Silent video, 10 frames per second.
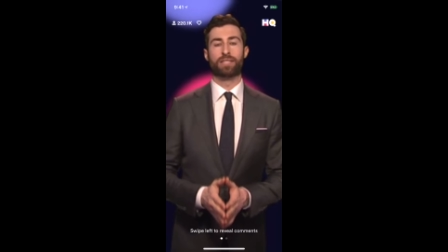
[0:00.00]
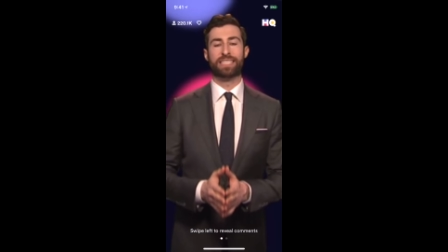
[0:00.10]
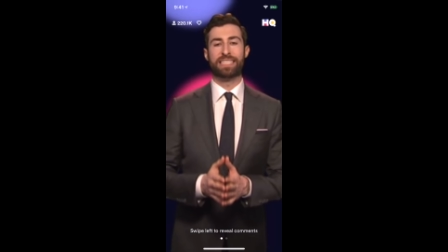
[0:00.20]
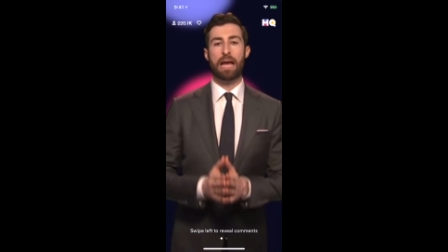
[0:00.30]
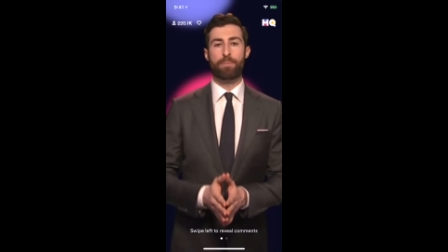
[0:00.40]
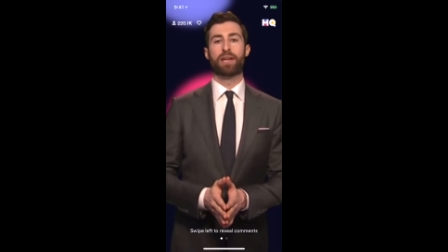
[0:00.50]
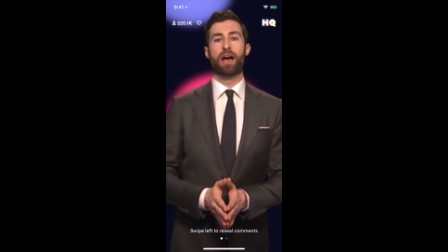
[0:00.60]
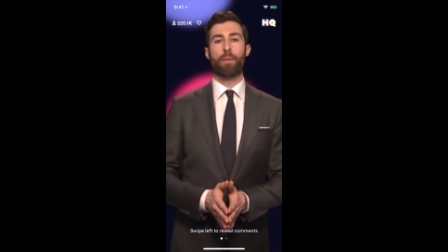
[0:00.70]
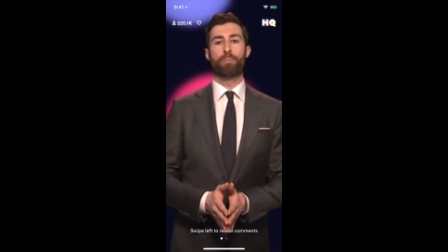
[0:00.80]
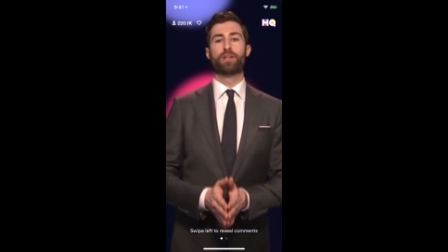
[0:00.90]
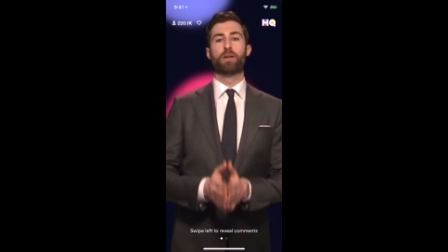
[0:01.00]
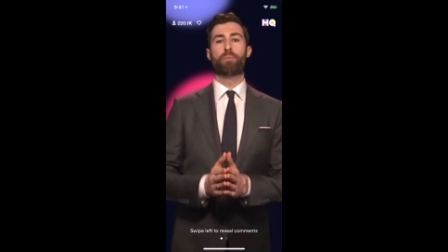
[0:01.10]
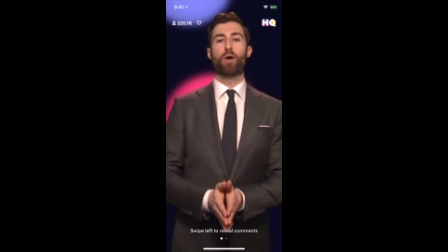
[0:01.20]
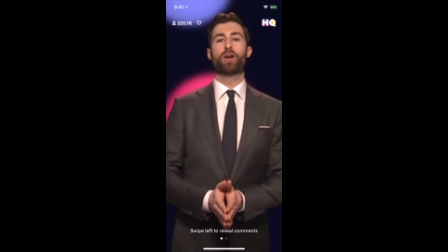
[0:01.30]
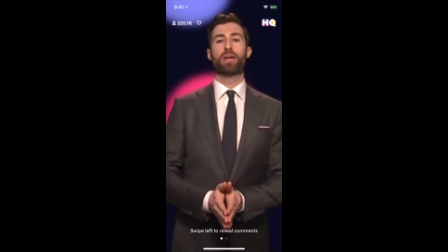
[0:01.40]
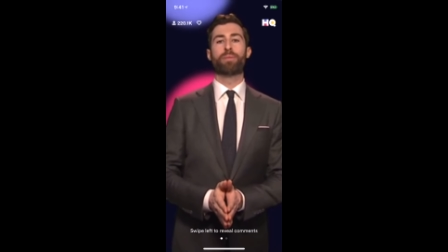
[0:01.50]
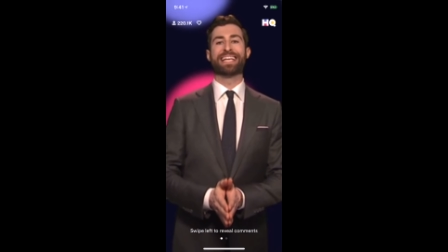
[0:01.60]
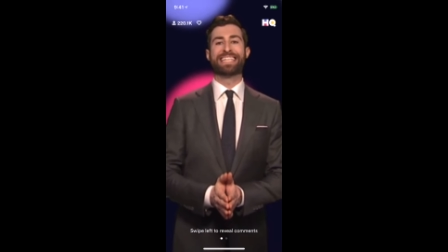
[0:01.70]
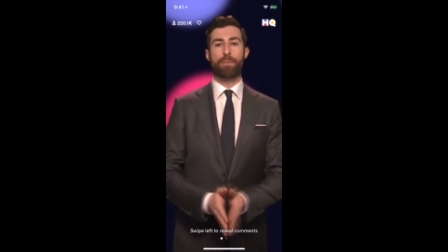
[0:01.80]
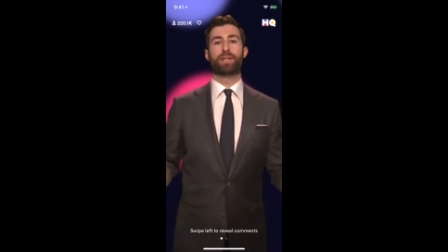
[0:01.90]
stepping up to the podium,
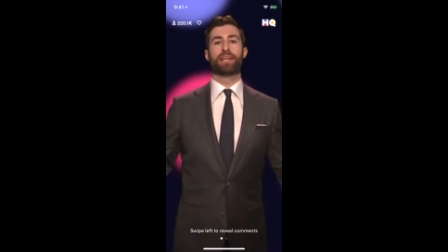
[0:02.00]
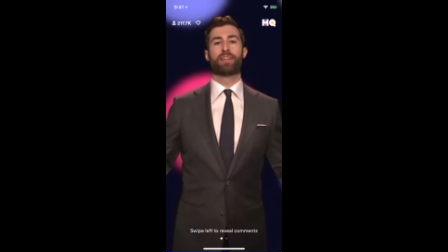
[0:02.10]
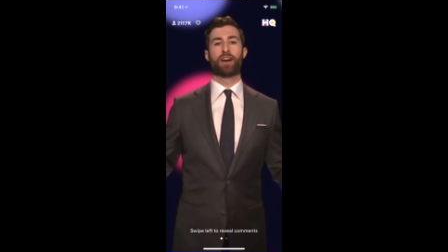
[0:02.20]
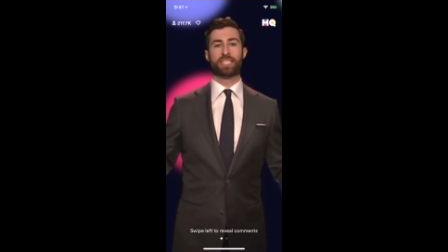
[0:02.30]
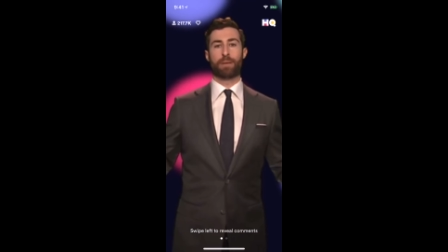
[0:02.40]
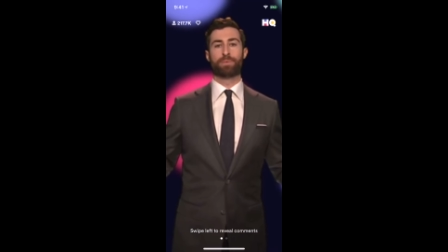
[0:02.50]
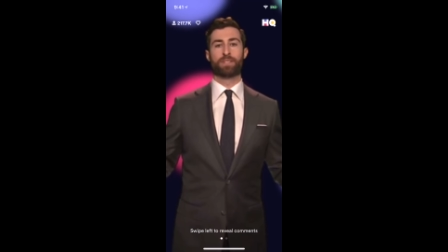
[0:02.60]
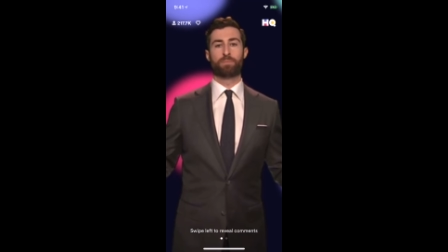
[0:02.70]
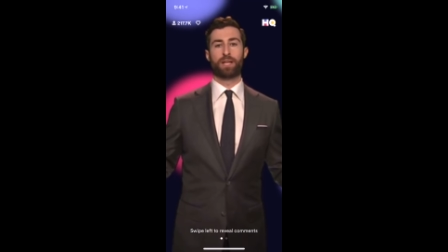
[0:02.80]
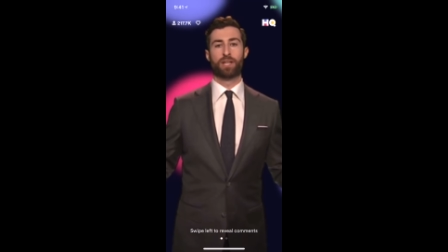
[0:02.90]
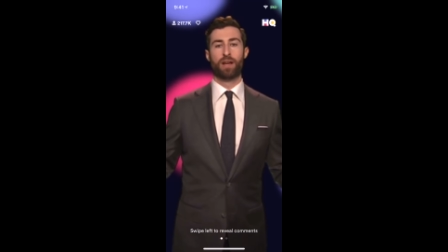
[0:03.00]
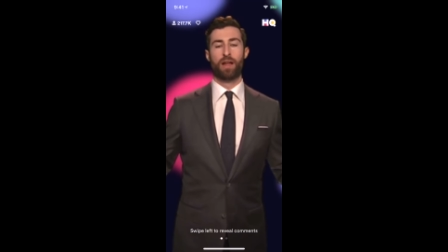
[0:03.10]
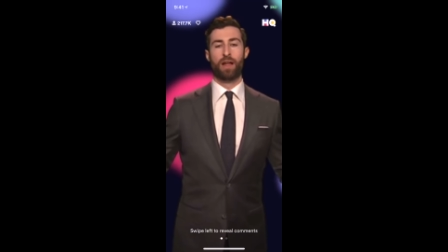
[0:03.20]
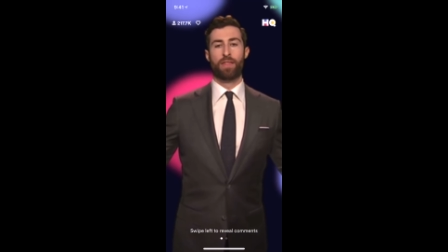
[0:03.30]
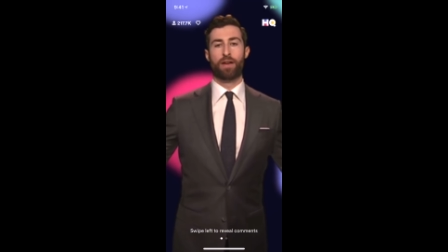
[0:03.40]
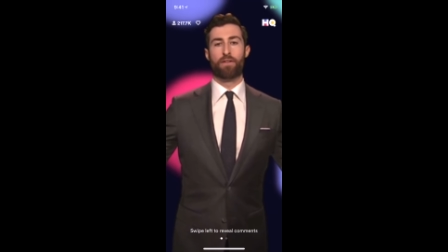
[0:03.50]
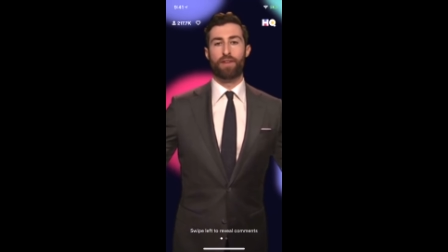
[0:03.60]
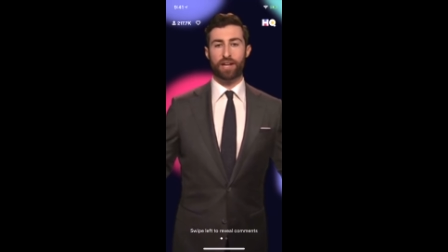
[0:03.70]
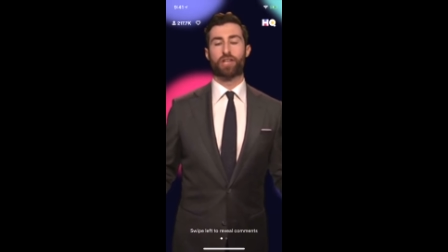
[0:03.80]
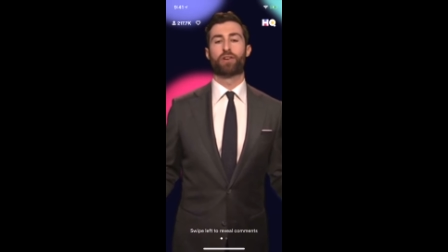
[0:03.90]
accepting their acceptance speech, their
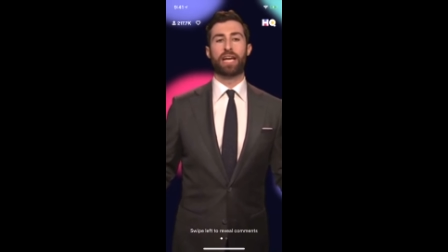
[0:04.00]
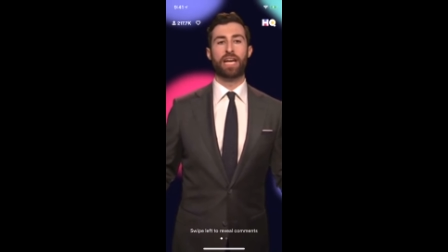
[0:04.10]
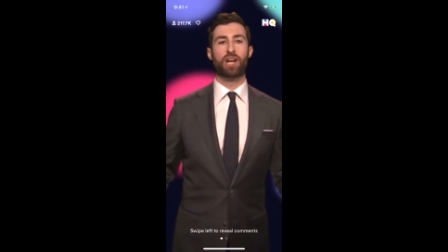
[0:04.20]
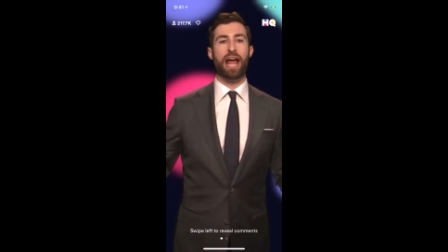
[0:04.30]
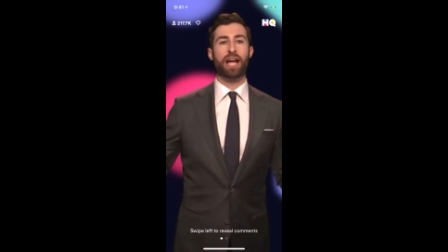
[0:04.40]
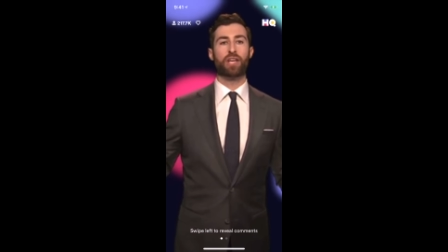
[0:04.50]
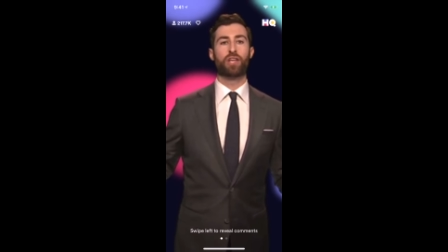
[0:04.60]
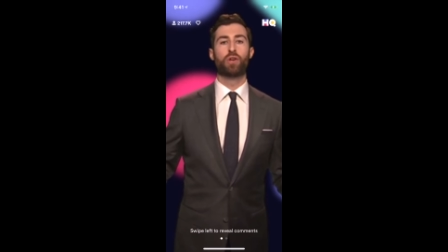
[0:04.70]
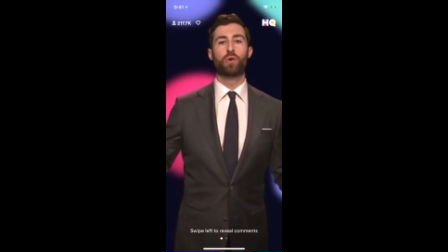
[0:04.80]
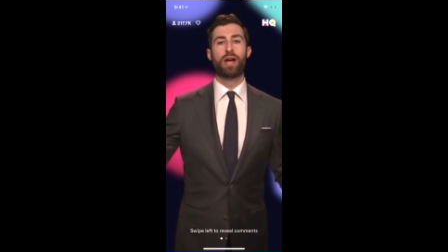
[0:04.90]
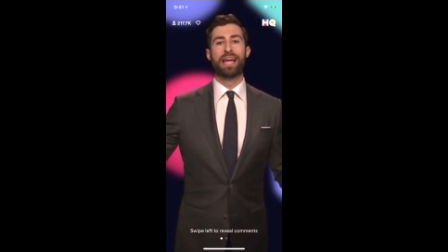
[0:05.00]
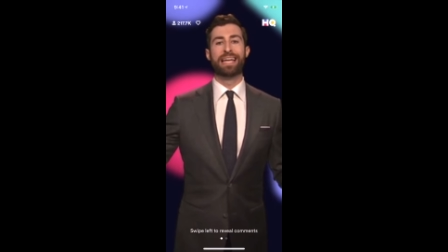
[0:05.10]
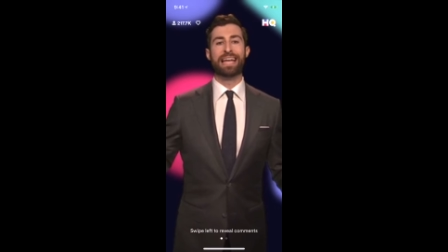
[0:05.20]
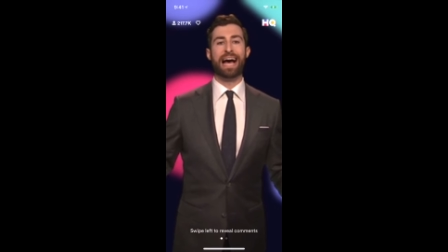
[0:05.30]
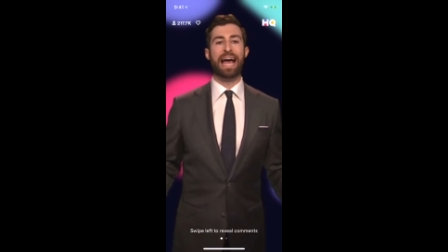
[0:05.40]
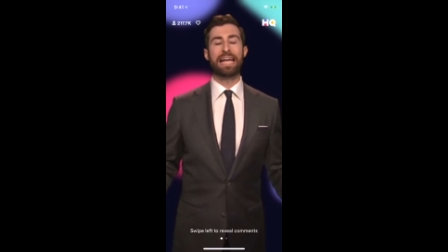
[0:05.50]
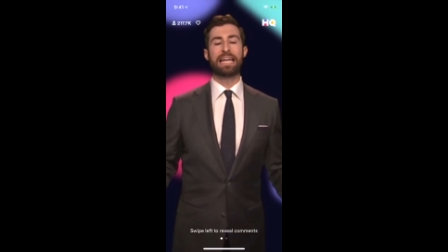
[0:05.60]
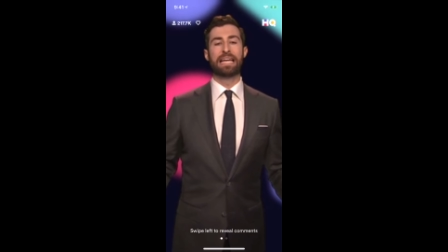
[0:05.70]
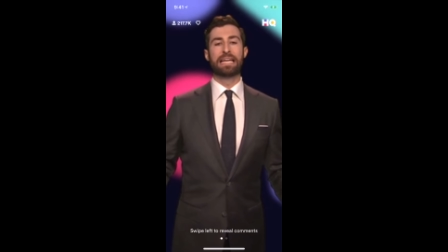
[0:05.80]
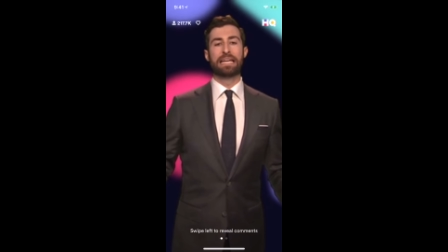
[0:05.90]
victory here at Q9.